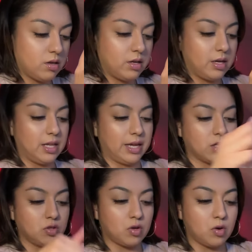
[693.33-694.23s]
I like it
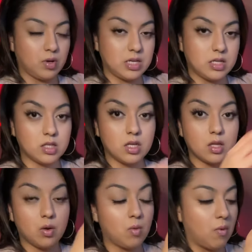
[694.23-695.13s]
to go into
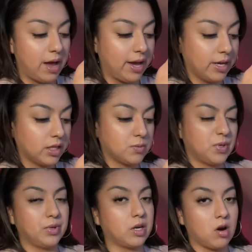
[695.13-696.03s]
the wax, but
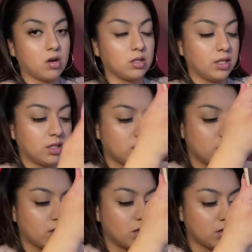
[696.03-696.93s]
regardless,
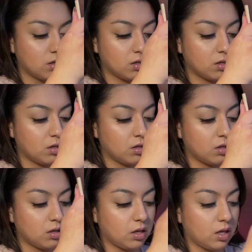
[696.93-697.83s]

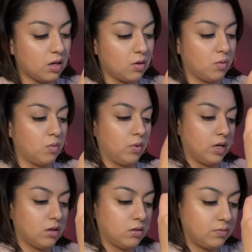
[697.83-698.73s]
it
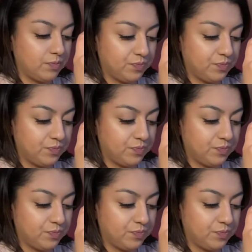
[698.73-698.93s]
will.